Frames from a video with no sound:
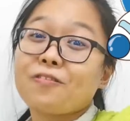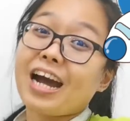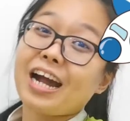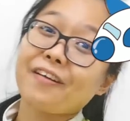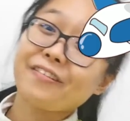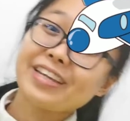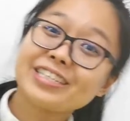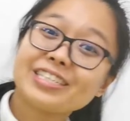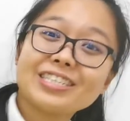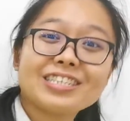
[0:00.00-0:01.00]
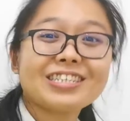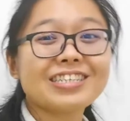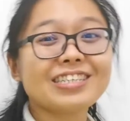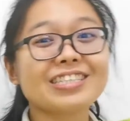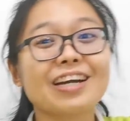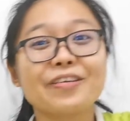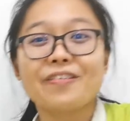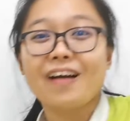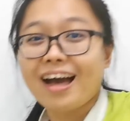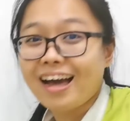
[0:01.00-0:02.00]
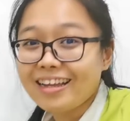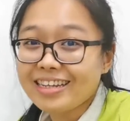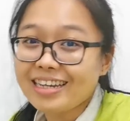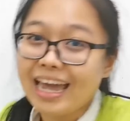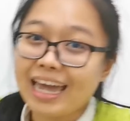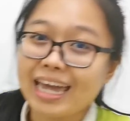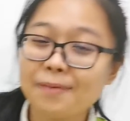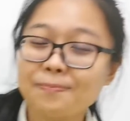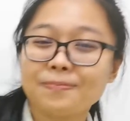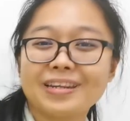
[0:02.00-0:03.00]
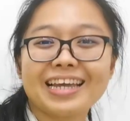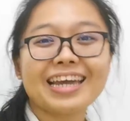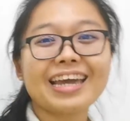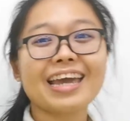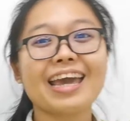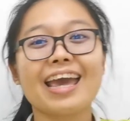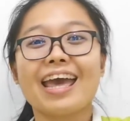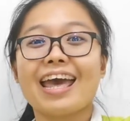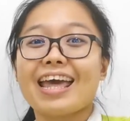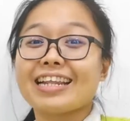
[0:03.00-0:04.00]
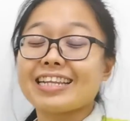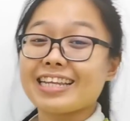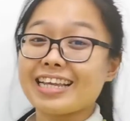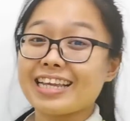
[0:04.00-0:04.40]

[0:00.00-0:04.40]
Very good. Now you are the airplane.